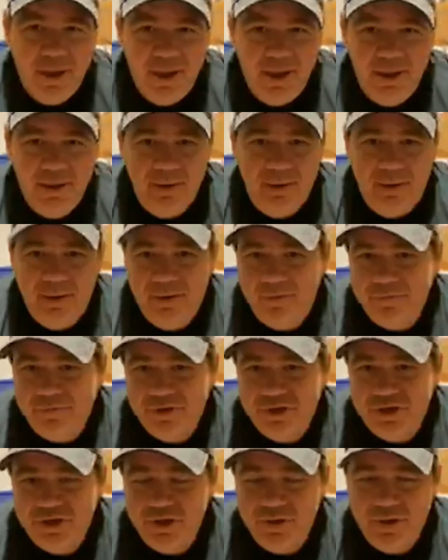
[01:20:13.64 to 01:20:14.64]
shooting
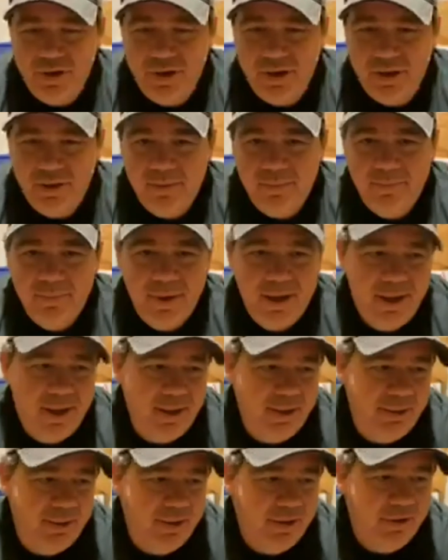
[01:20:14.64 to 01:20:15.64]
them. I love
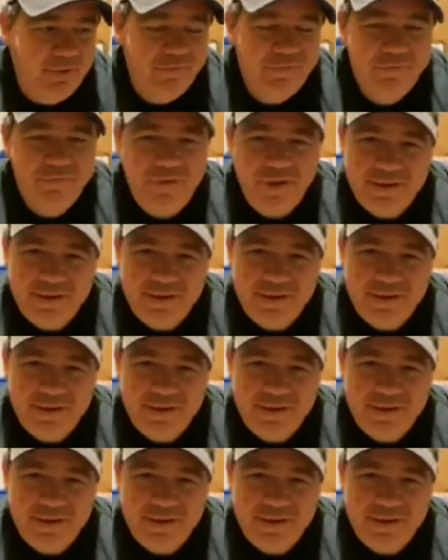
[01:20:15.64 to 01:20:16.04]
fixing them.